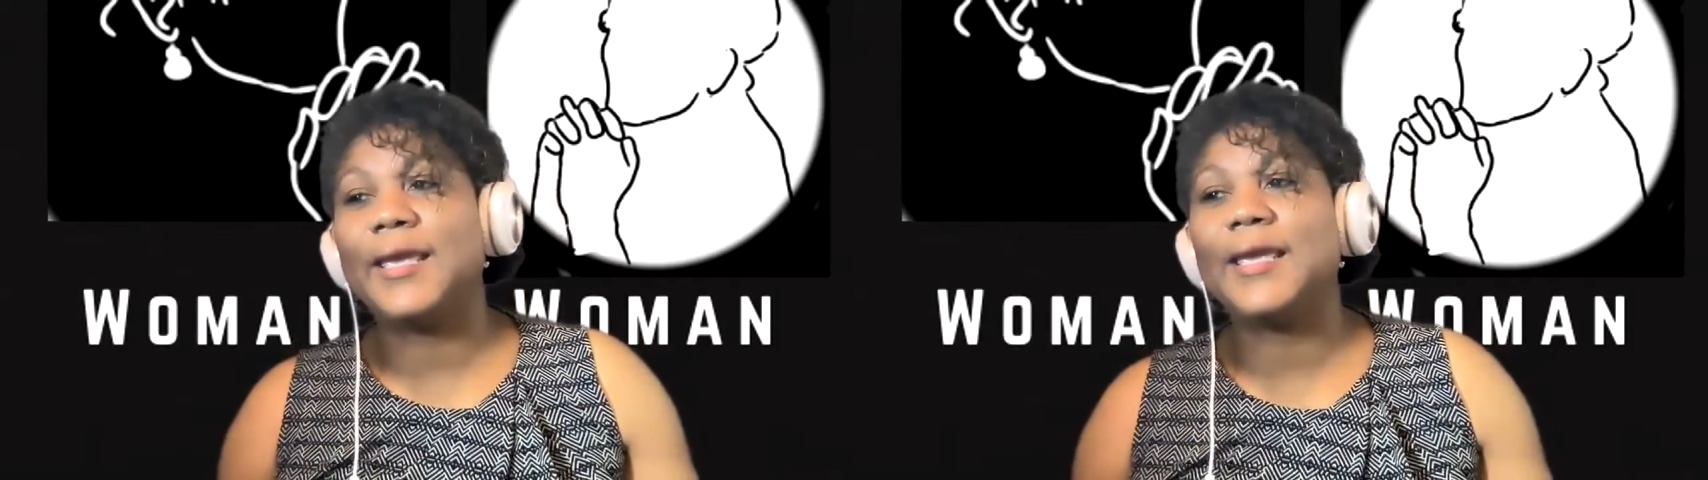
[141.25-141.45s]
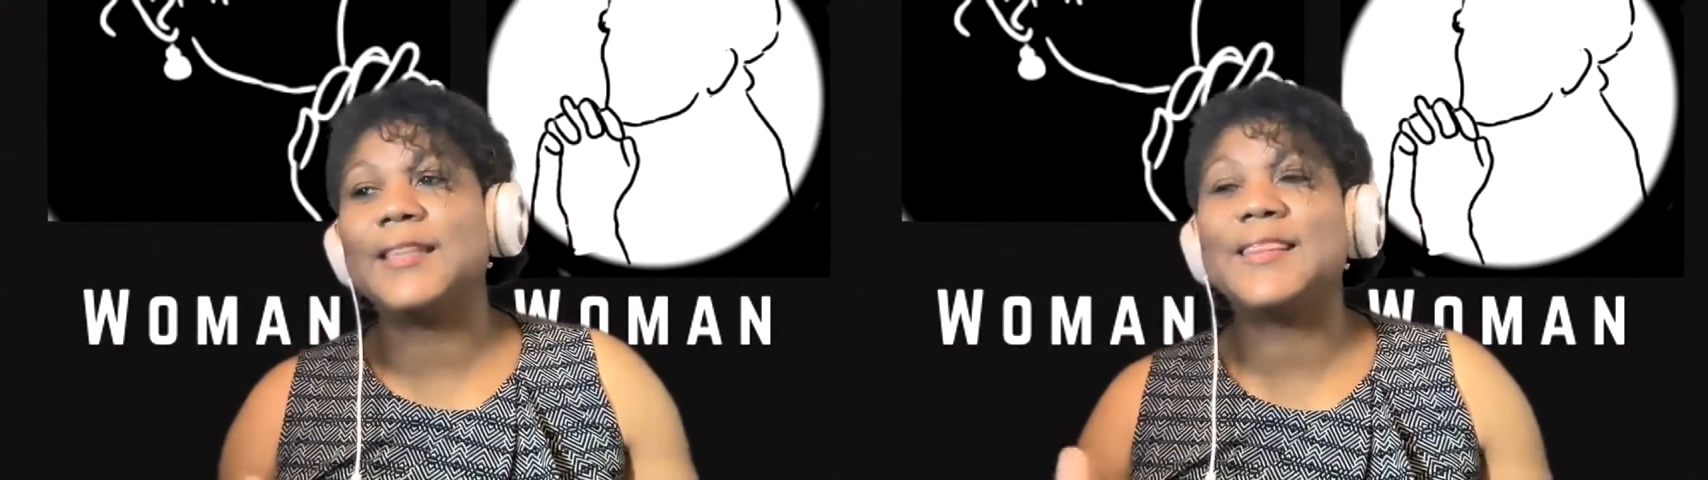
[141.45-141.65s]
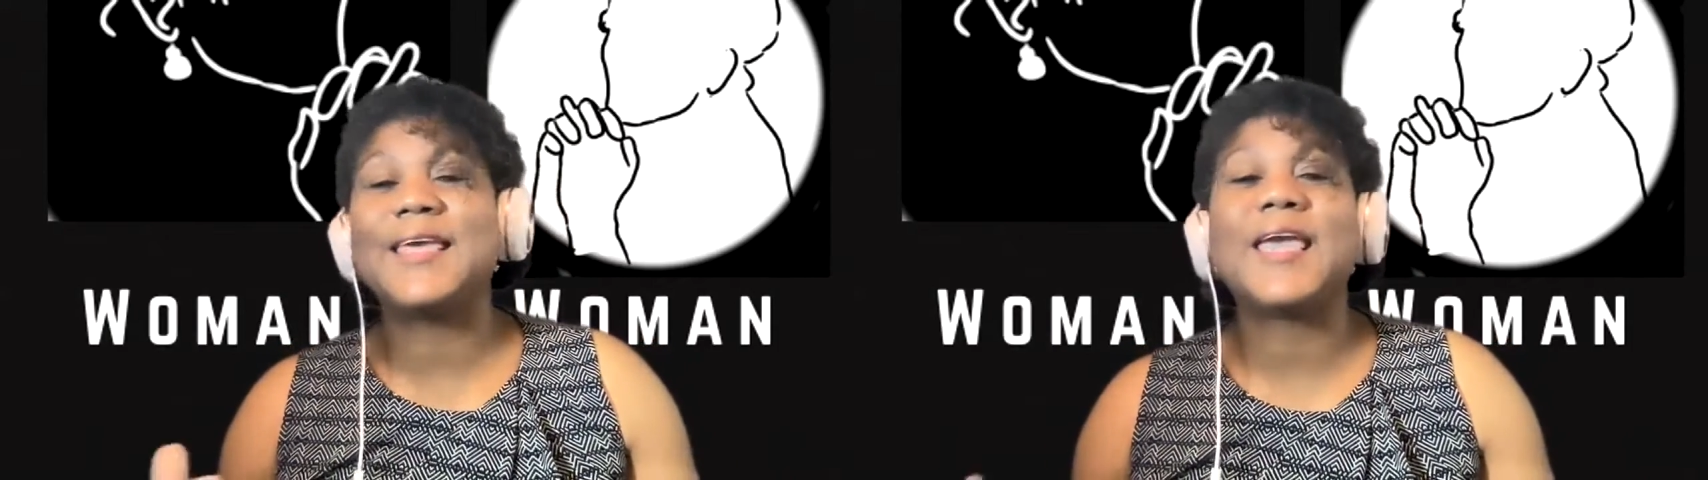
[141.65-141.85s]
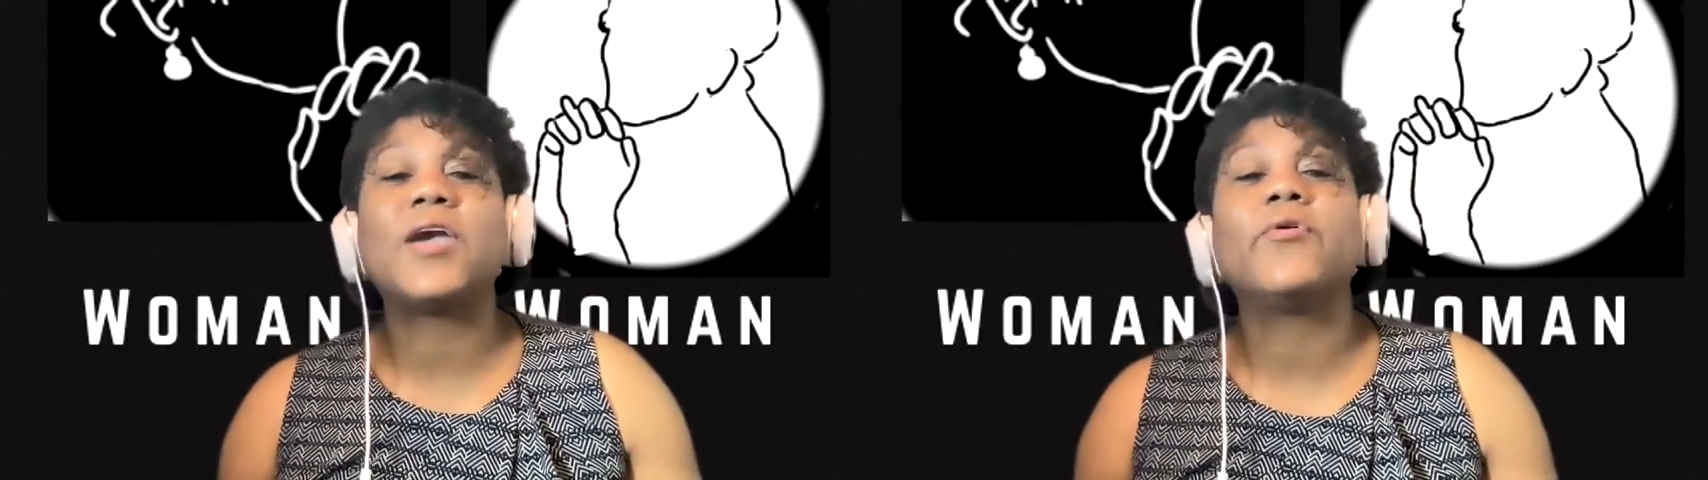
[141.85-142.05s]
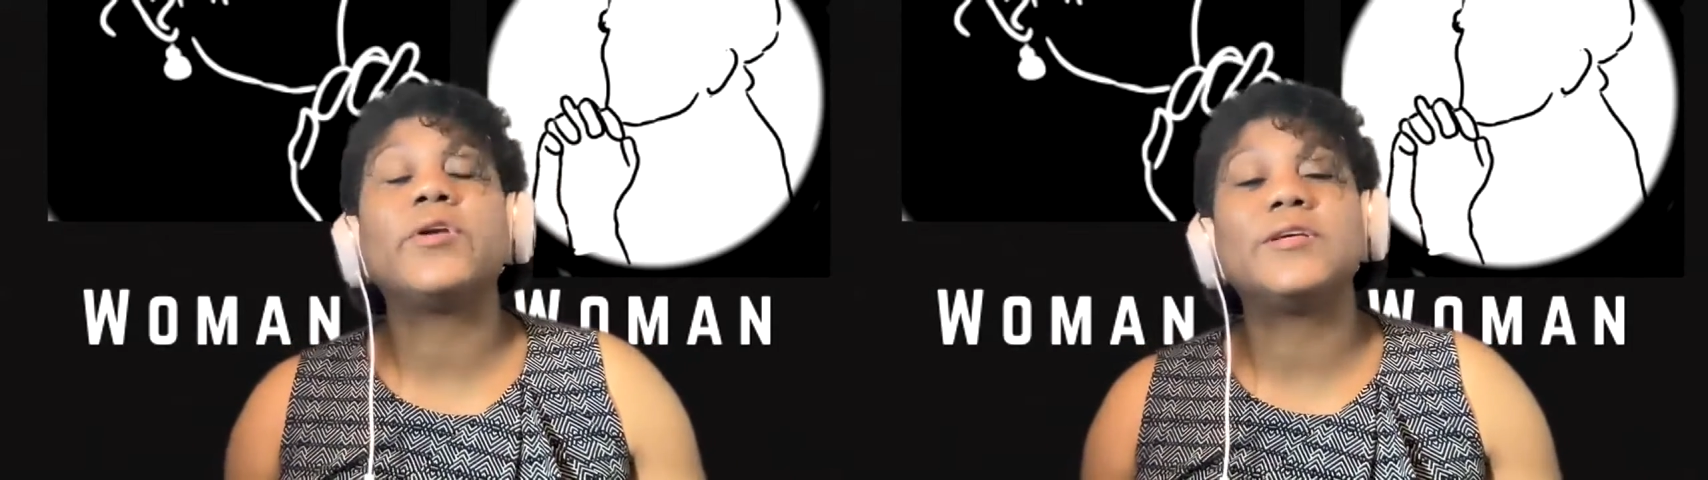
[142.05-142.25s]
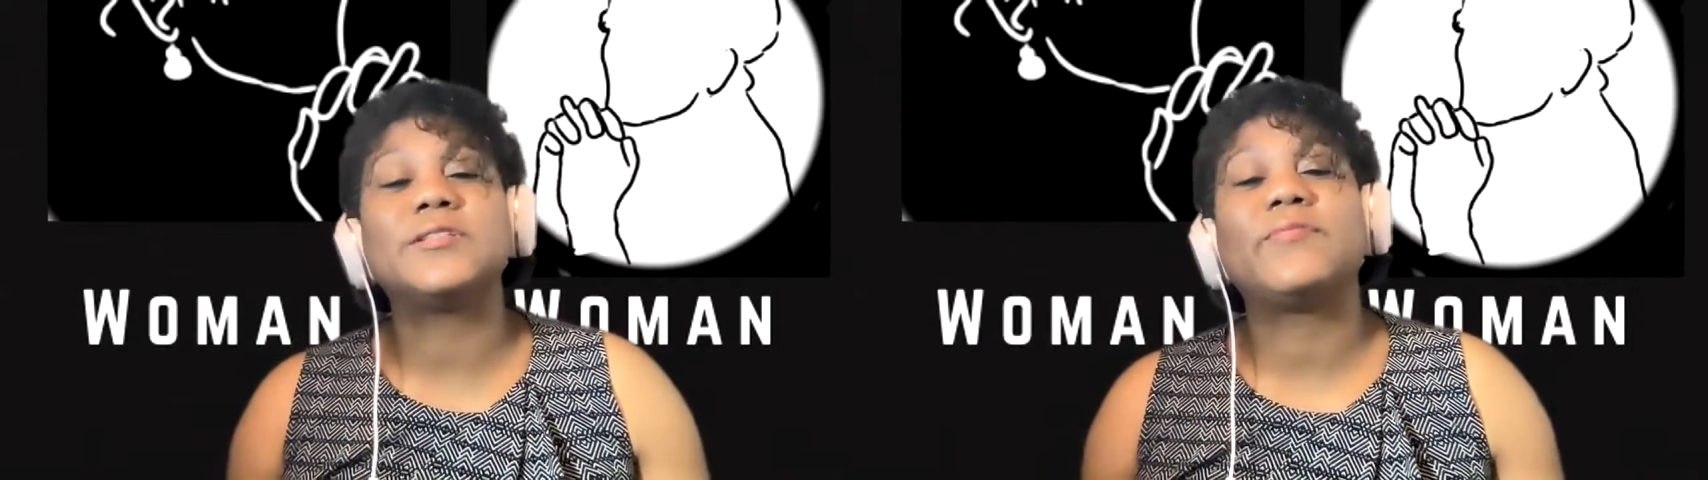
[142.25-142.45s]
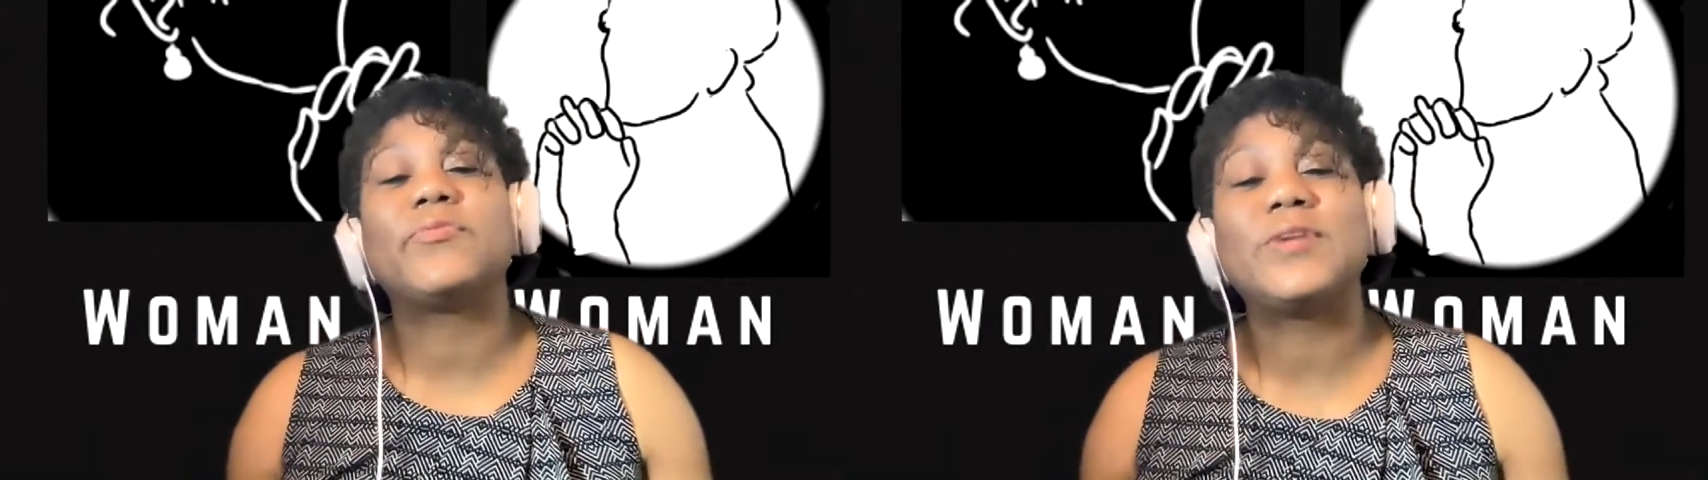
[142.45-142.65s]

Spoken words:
in the areas of